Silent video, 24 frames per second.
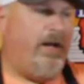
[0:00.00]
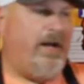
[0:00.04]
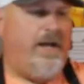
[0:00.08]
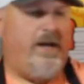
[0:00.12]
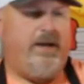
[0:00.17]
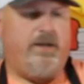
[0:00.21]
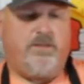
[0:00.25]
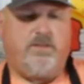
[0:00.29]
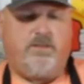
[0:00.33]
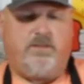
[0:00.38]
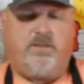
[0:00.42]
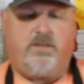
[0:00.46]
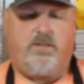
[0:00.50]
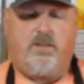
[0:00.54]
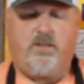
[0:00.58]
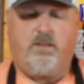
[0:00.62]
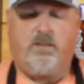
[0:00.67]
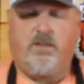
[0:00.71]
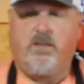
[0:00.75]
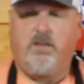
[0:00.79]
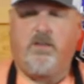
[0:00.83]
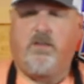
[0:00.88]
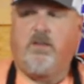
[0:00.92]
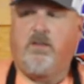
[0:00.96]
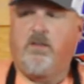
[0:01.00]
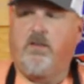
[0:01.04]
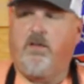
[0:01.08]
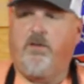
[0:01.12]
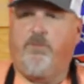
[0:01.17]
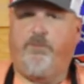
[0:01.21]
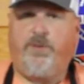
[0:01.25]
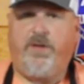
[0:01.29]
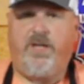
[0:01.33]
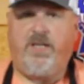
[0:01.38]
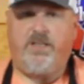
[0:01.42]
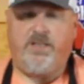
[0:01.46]
ounce
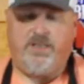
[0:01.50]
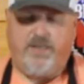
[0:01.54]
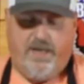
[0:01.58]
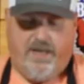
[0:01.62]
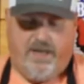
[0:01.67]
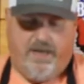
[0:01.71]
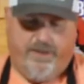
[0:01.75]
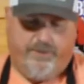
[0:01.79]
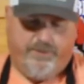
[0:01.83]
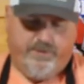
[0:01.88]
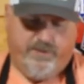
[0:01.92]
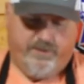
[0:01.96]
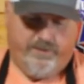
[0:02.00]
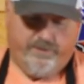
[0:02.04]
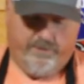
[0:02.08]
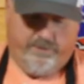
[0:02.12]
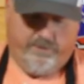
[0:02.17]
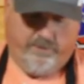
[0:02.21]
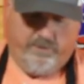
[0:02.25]
of peach schnapps.